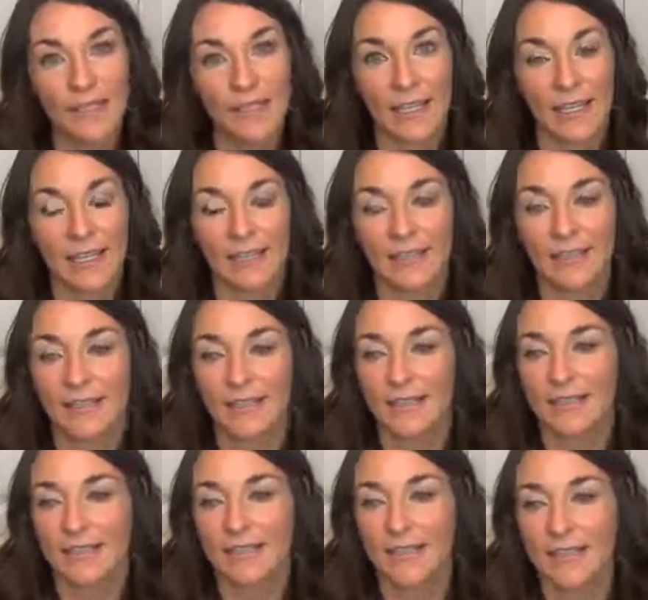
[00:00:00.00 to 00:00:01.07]

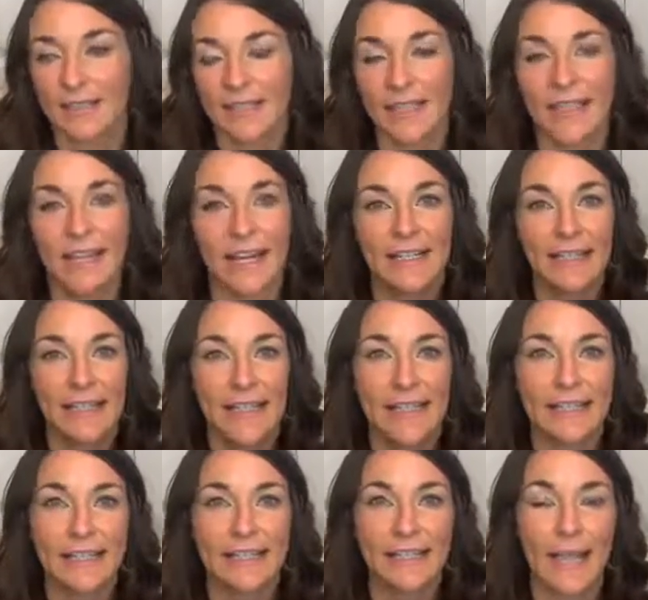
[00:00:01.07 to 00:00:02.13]
to disconnect. And
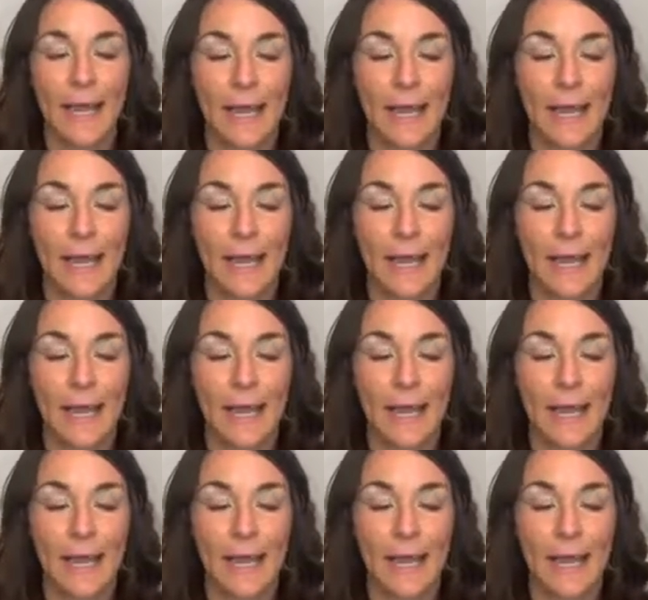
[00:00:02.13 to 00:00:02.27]
as